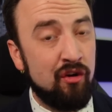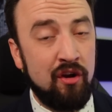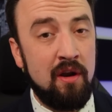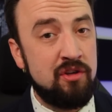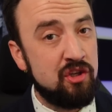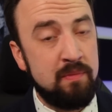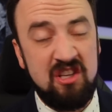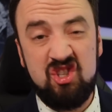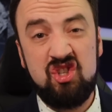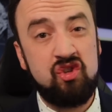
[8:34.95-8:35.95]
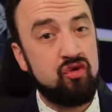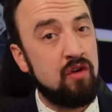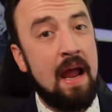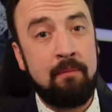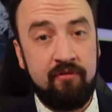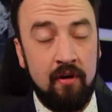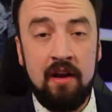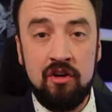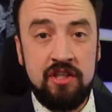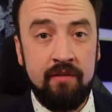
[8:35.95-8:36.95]
You're going to just be strapped for
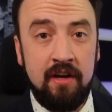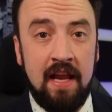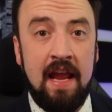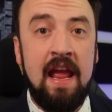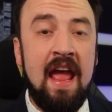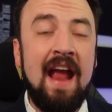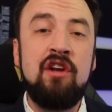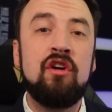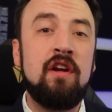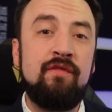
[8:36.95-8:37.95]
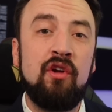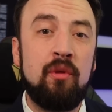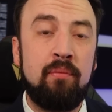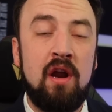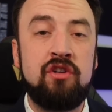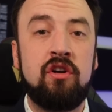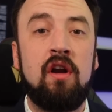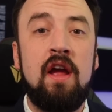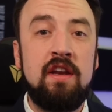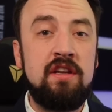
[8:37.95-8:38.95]
energy every day, and you're going to feel the
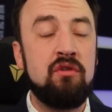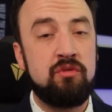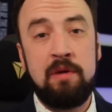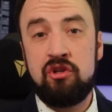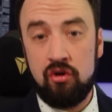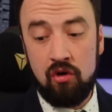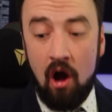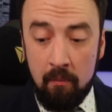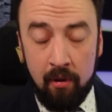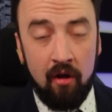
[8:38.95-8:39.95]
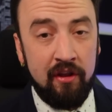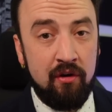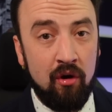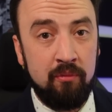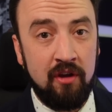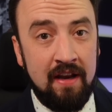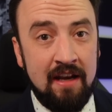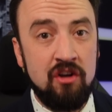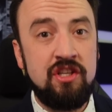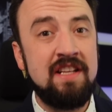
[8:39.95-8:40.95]
pressure to, you know, spend your polychromes on
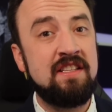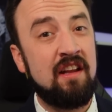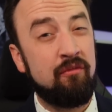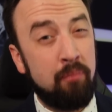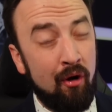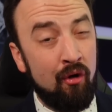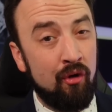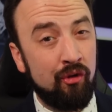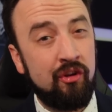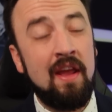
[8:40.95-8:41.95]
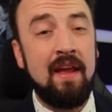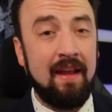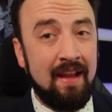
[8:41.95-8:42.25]
energy instead of pulls.